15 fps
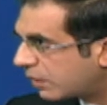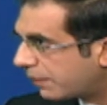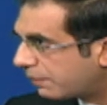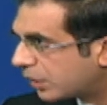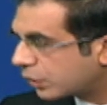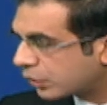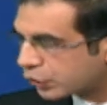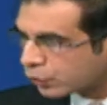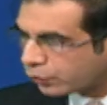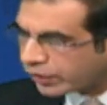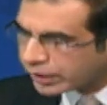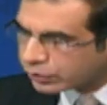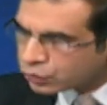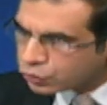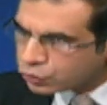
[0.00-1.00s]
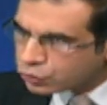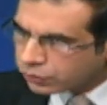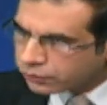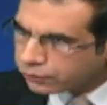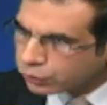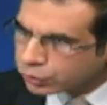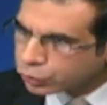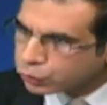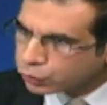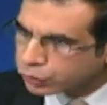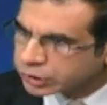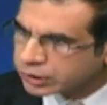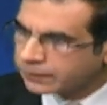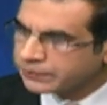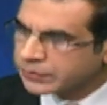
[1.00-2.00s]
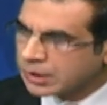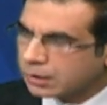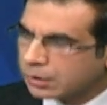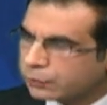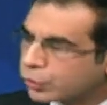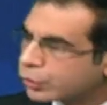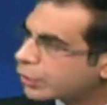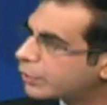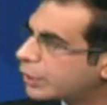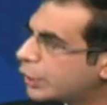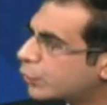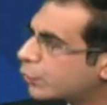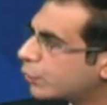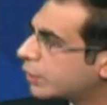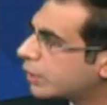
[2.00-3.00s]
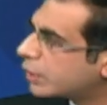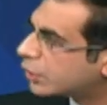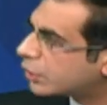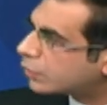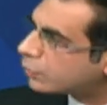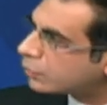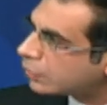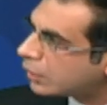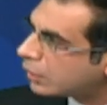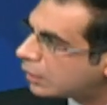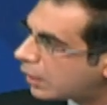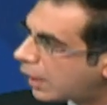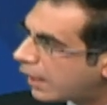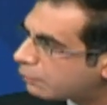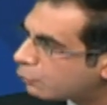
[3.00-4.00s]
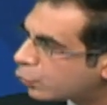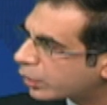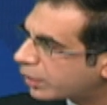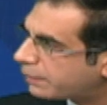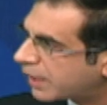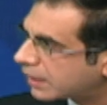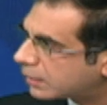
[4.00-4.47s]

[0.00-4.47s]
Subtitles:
So where to look for those water resources to have more capacity?